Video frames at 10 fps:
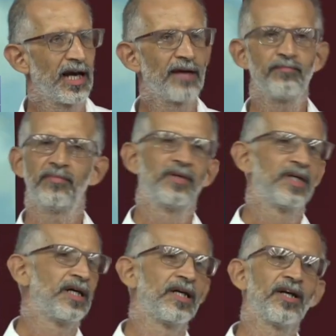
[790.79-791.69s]
and,
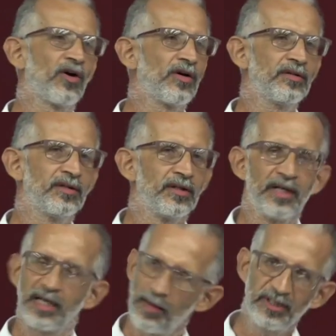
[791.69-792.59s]
you know,
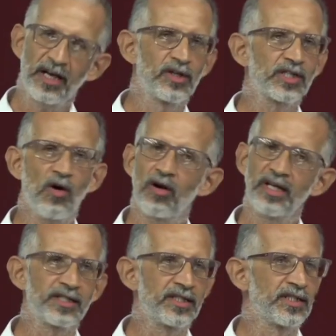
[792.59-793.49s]
let me tell you, it's all
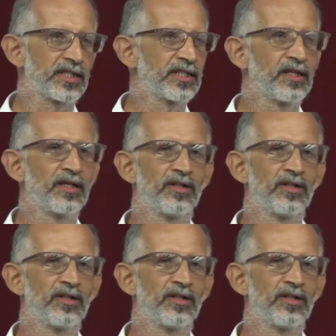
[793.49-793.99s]
aces.